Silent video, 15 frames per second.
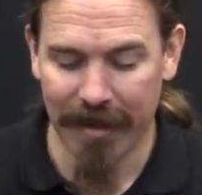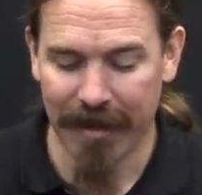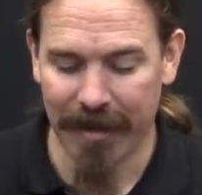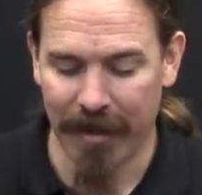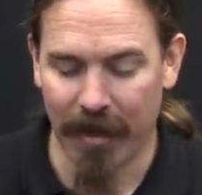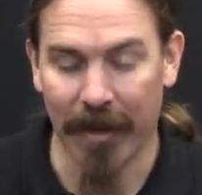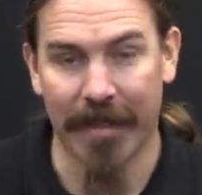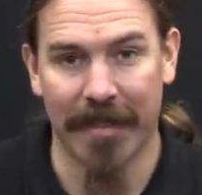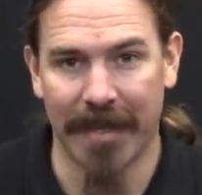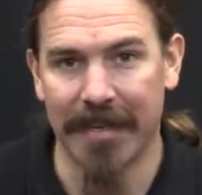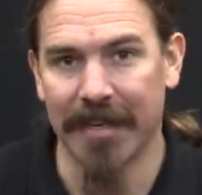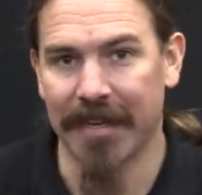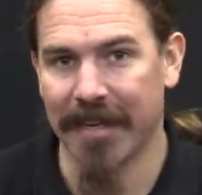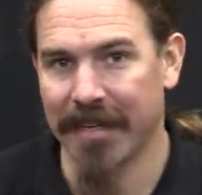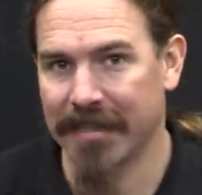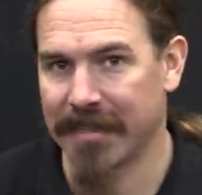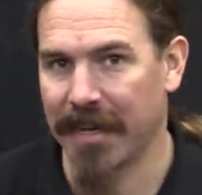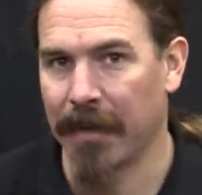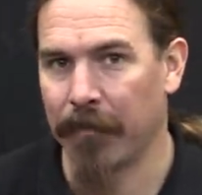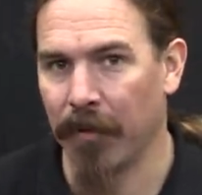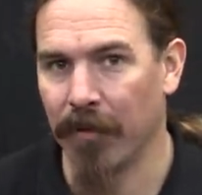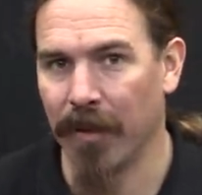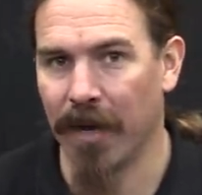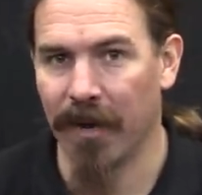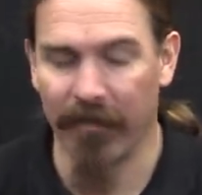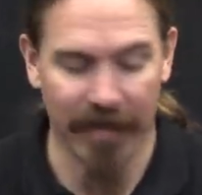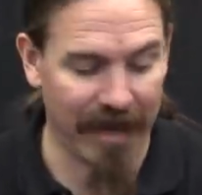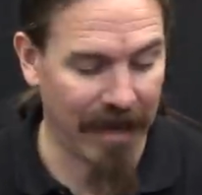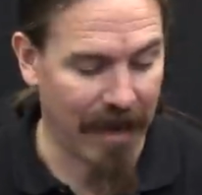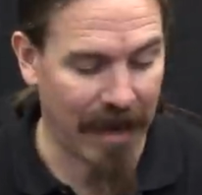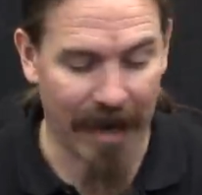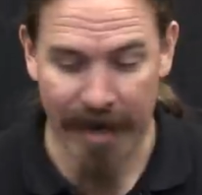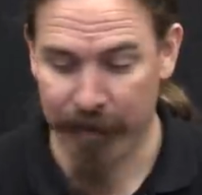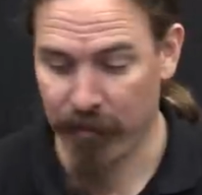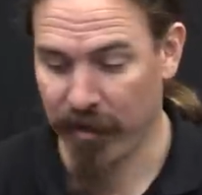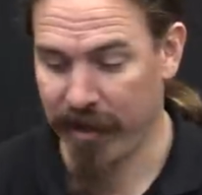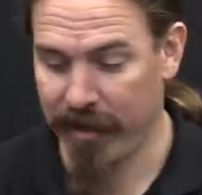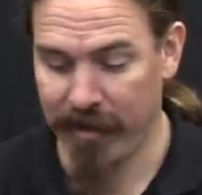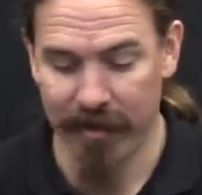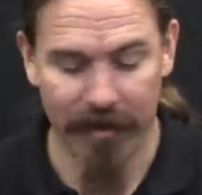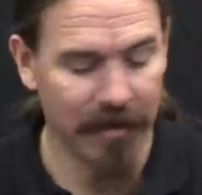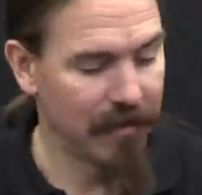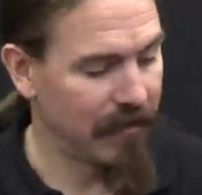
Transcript: uh, authentic example of a hybrid